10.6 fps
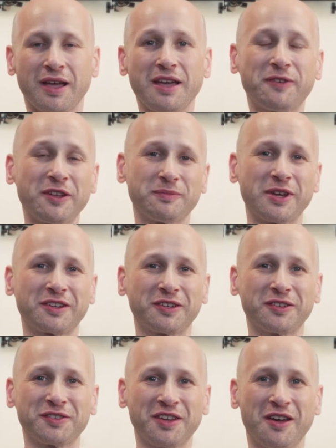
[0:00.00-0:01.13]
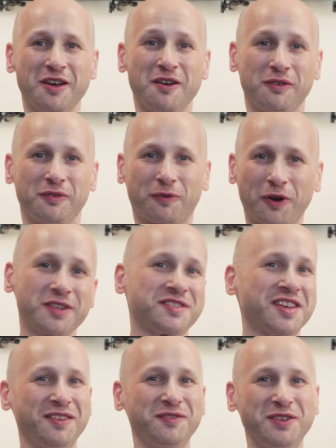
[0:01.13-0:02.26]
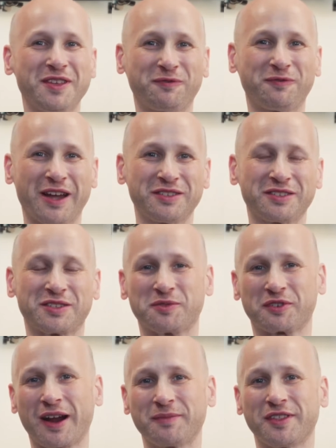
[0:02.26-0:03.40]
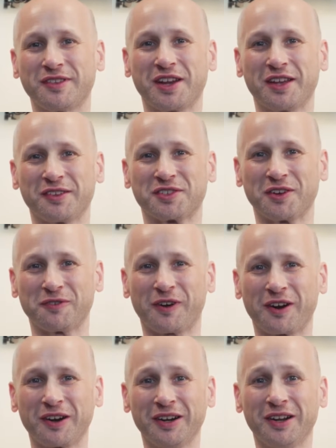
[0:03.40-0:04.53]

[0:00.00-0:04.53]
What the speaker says: Hey fellow bakers, for all 10 of you that found and subscribed to the channel so far,